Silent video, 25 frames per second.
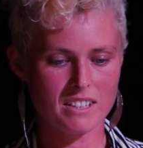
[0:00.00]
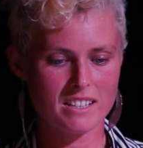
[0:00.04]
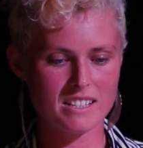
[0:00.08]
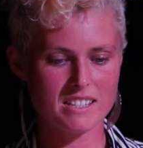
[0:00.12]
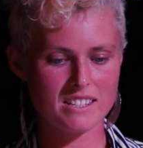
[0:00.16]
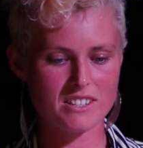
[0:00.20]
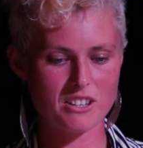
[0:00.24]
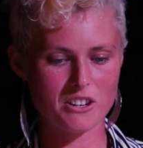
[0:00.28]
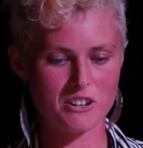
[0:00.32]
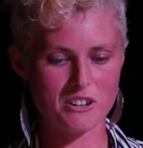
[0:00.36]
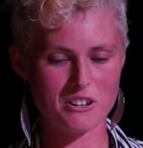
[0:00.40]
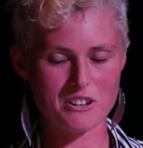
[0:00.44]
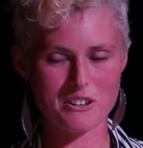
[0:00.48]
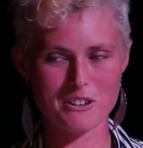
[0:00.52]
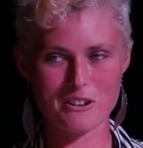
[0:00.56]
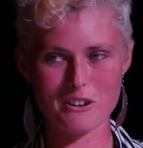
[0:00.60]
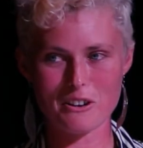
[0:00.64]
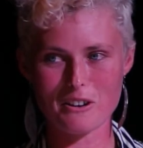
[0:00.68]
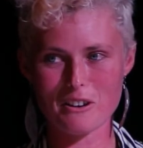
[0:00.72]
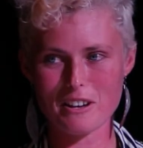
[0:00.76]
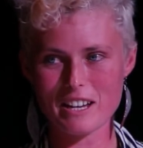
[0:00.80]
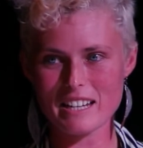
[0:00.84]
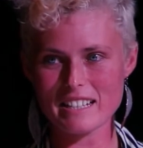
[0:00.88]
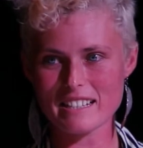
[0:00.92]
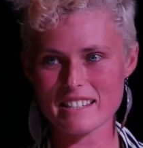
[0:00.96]

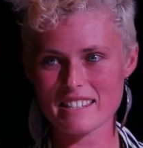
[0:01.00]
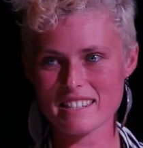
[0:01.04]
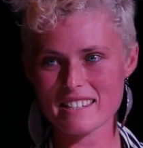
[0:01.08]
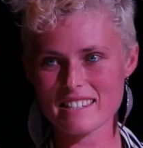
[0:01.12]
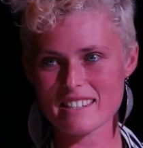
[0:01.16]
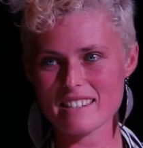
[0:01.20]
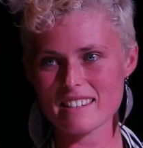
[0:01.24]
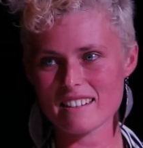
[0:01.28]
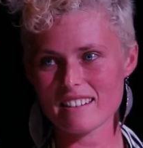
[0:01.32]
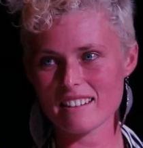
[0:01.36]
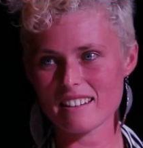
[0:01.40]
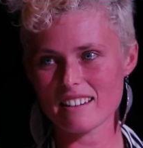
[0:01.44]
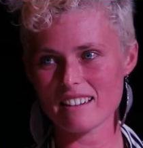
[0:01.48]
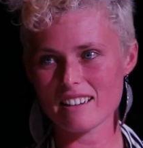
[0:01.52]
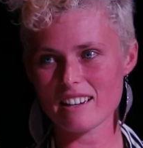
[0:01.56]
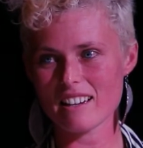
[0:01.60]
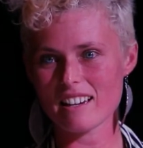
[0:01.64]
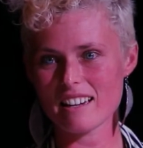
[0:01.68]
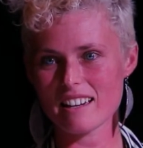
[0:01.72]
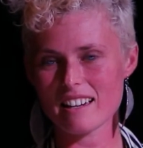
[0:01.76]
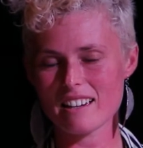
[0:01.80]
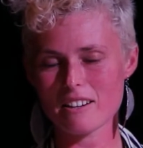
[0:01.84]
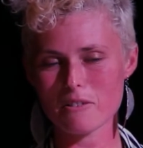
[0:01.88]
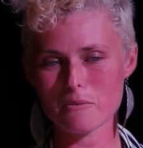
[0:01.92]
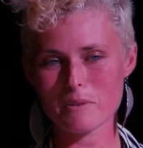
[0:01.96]
So
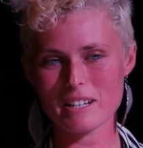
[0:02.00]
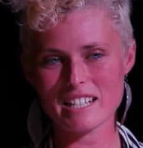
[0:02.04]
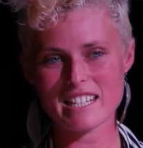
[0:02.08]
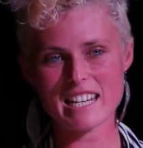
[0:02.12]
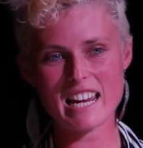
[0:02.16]
we're